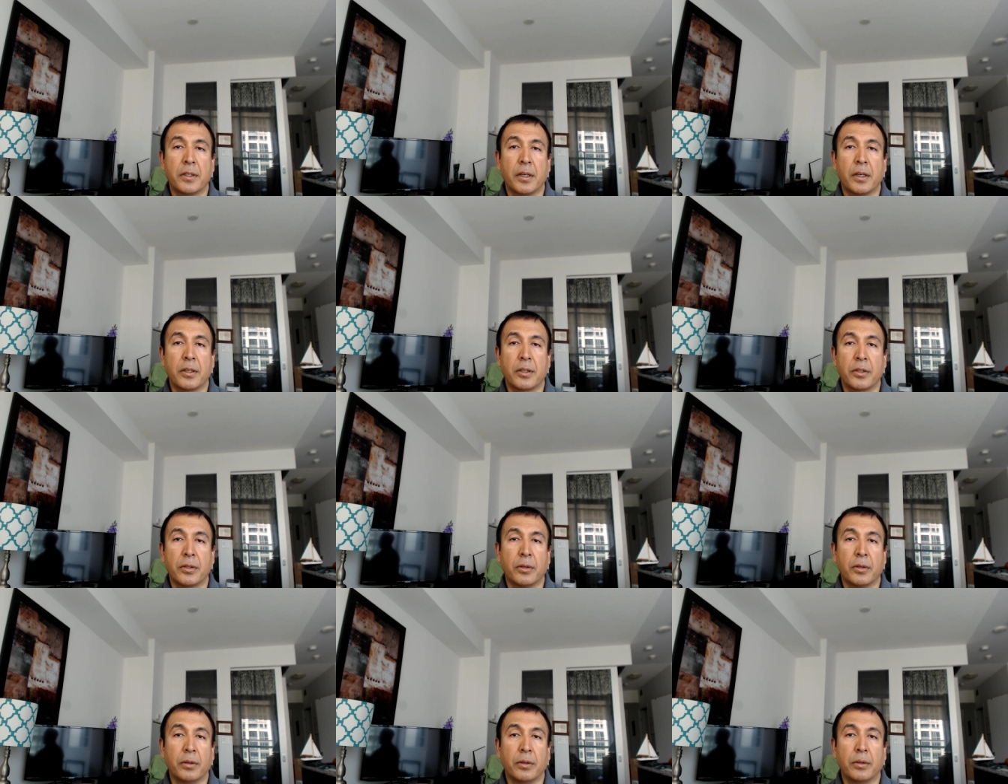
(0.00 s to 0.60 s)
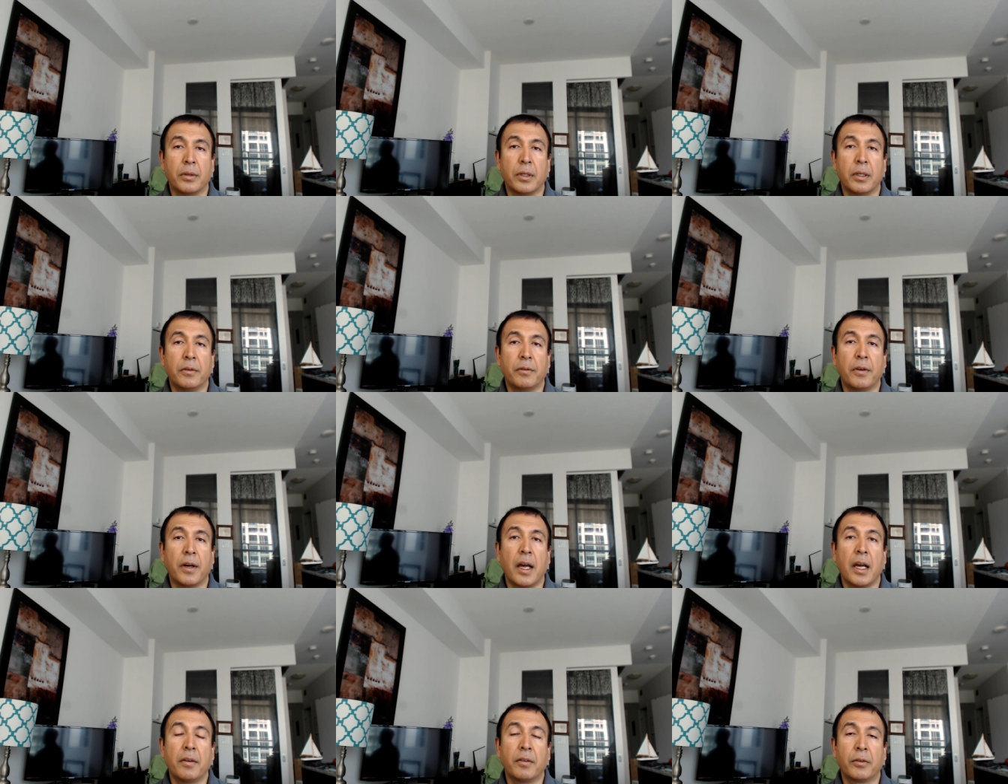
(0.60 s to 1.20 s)
Uh, so if
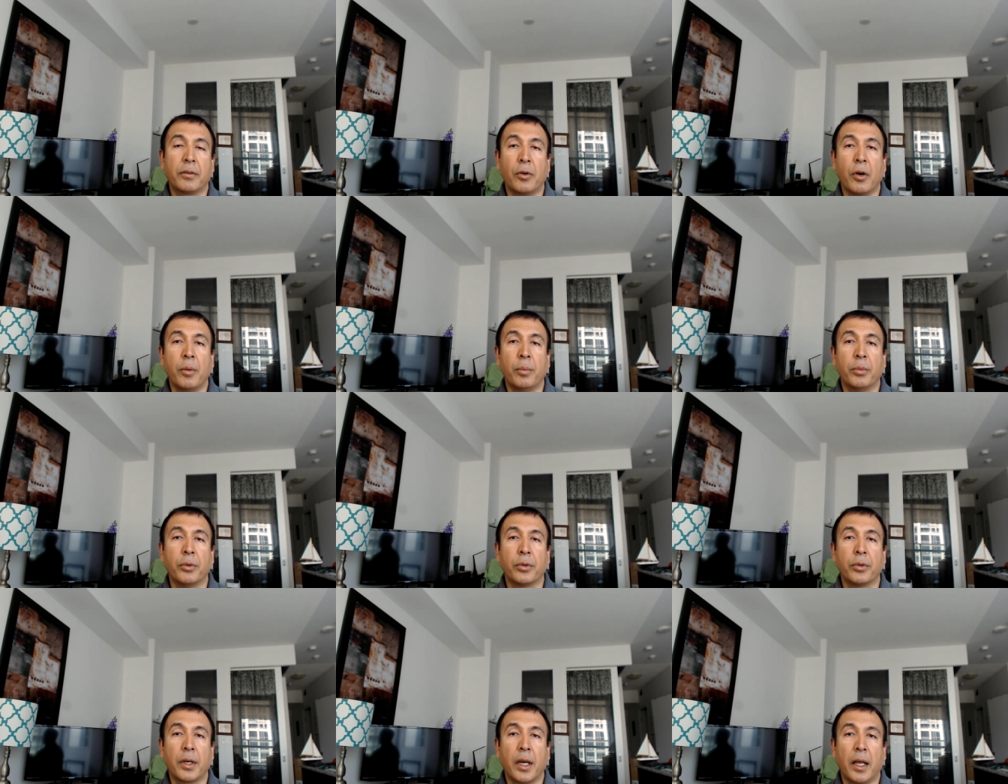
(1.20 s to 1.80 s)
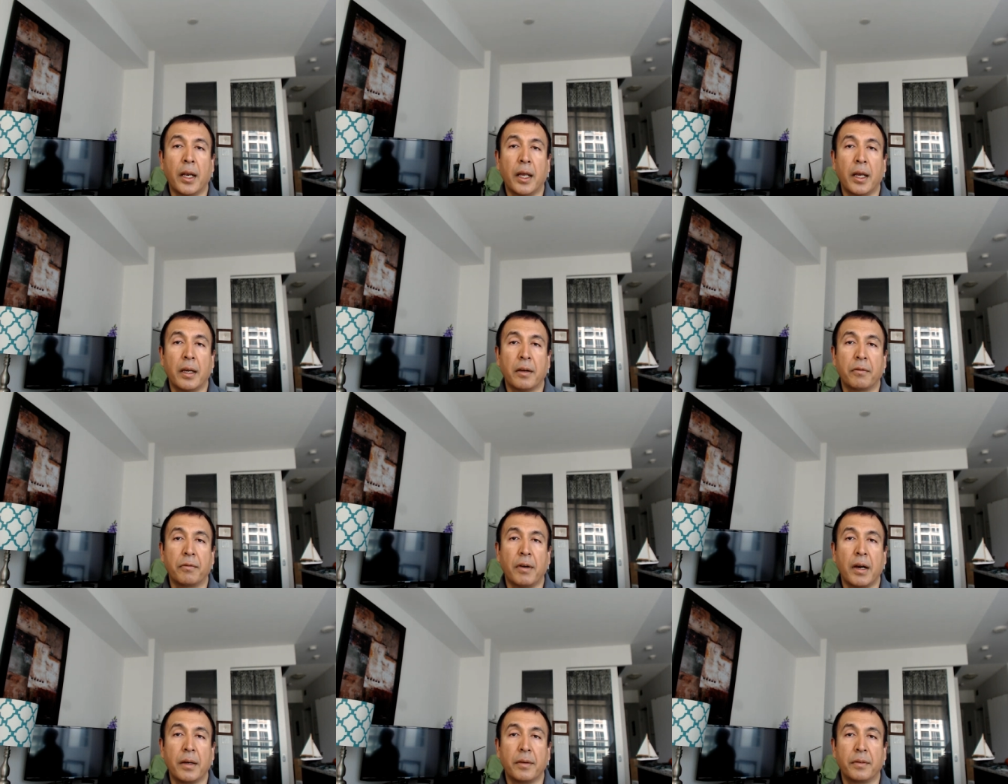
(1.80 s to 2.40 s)
I have a Chromebook and I have
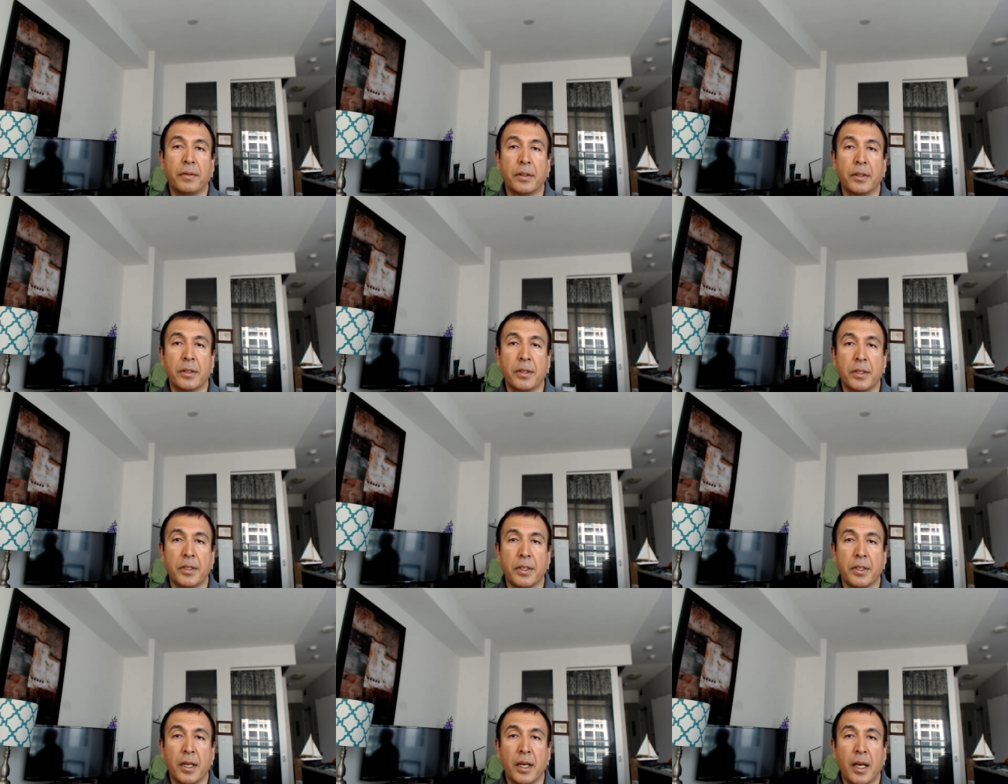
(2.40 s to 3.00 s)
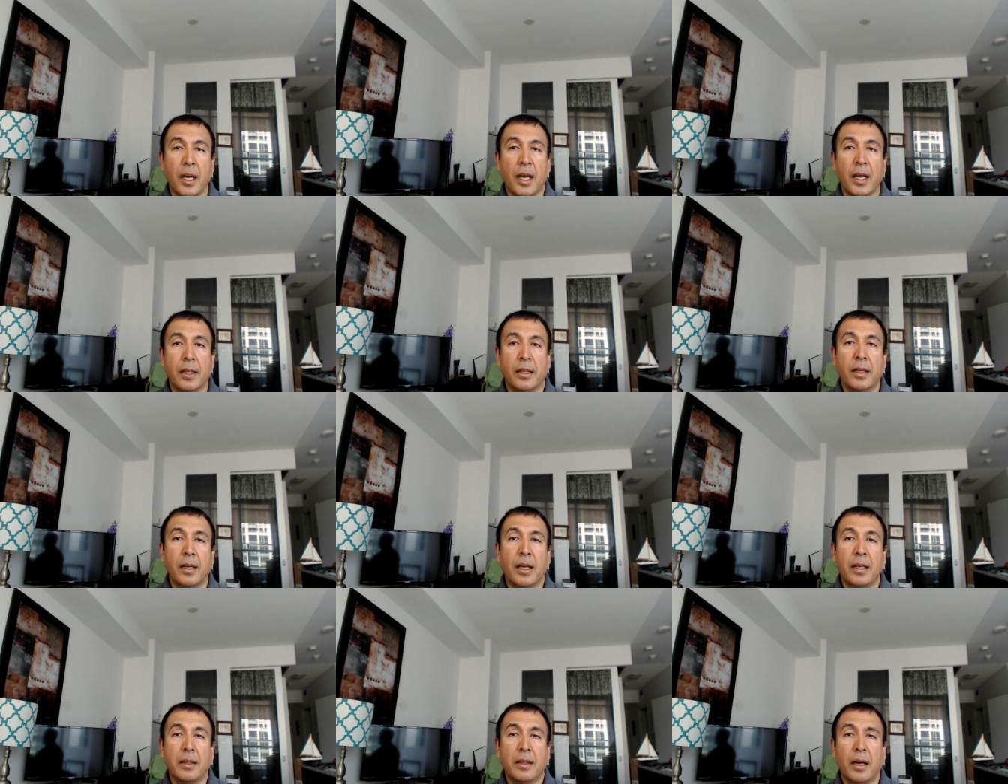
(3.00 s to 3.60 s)
five years, then
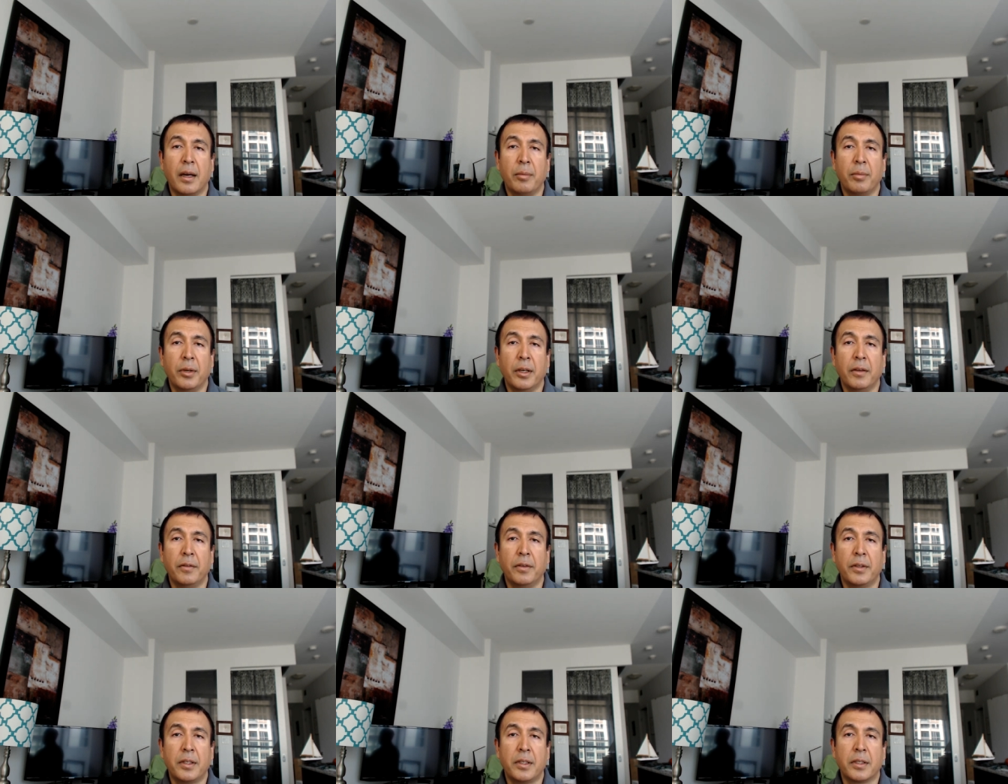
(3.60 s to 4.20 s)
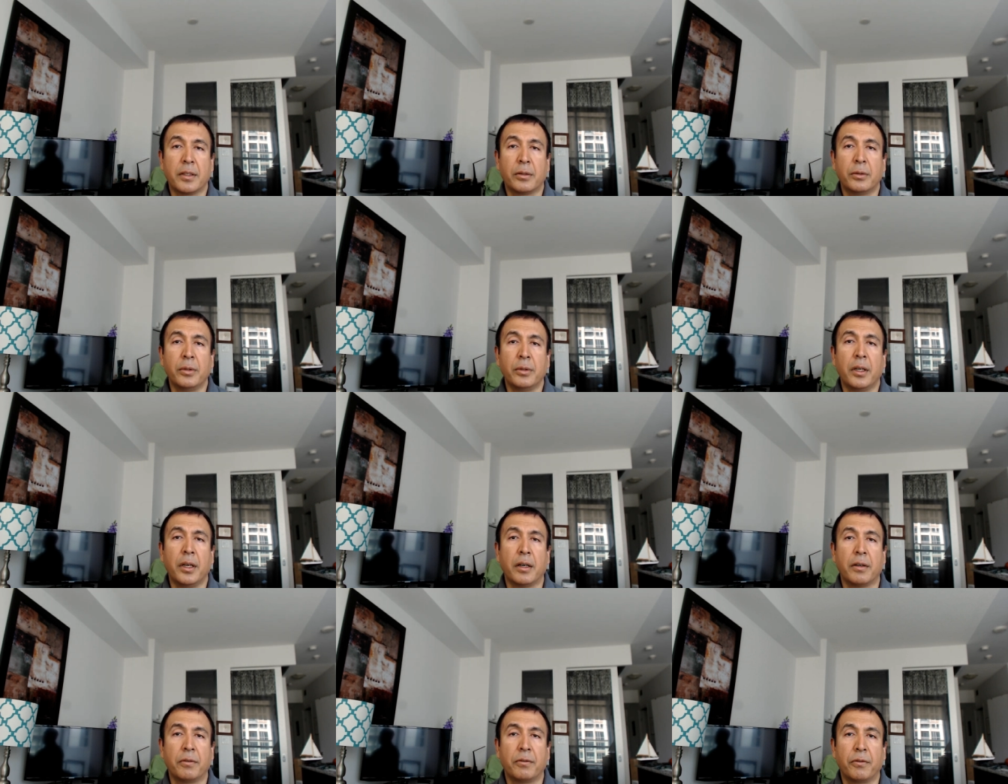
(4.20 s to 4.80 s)
I, I believe it's good
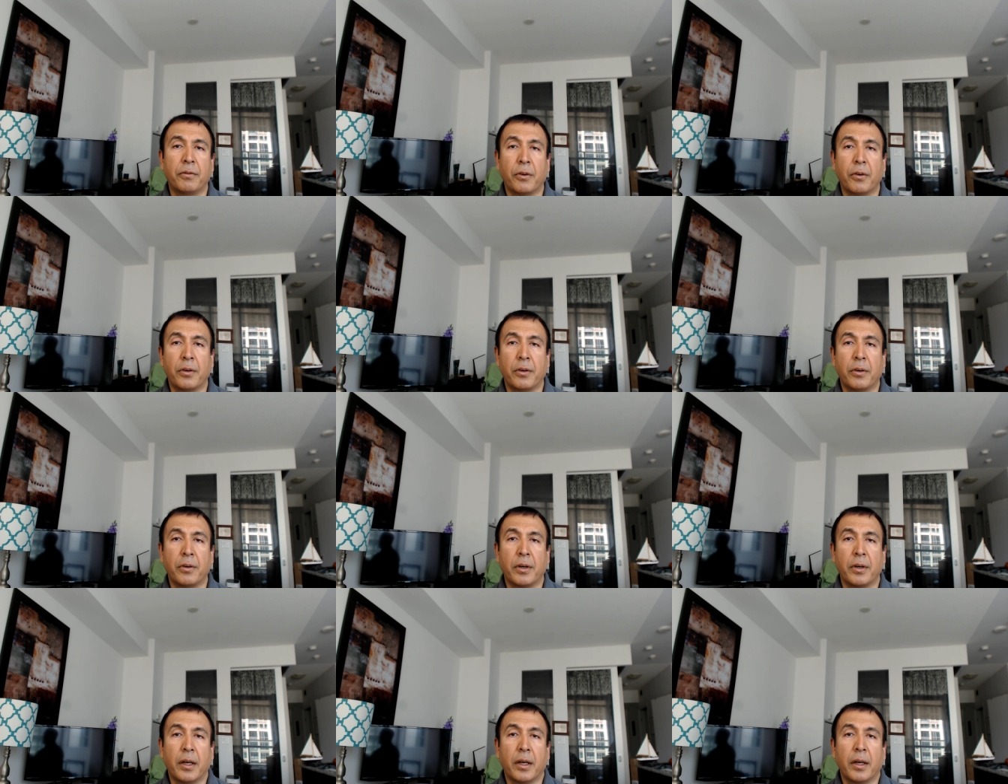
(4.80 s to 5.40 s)
enough for